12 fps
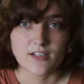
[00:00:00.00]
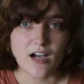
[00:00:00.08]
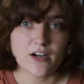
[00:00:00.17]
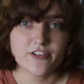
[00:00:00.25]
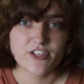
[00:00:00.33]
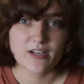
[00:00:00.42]

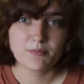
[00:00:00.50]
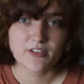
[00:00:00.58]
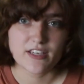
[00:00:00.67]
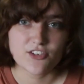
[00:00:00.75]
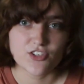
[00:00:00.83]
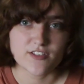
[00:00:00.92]
College
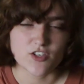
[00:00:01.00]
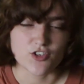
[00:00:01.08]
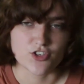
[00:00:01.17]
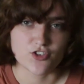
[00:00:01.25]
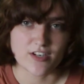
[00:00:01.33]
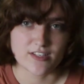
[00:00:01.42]
applications are
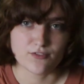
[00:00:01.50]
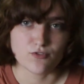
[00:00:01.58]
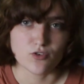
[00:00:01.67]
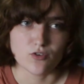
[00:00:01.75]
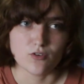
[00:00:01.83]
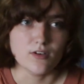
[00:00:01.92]

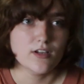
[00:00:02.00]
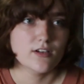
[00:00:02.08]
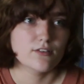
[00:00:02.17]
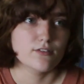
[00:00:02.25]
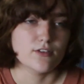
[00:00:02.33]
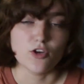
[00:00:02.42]
stressful
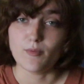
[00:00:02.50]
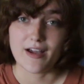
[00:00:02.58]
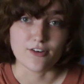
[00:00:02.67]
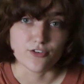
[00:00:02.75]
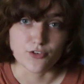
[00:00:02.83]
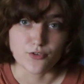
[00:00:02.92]
no
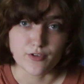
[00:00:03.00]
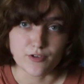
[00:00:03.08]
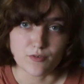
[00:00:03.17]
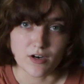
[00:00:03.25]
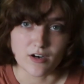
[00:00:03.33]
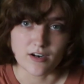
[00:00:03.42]
matter who
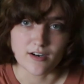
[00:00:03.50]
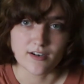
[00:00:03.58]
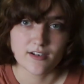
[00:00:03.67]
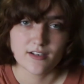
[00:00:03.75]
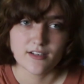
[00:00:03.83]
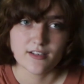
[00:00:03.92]
you
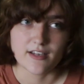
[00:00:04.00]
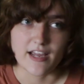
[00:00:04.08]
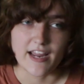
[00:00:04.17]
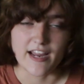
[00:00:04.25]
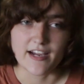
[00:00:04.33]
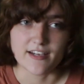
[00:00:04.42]
are,
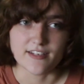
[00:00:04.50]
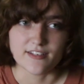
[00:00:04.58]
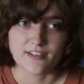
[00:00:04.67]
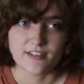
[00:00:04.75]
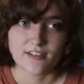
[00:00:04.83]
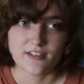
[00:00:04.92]
and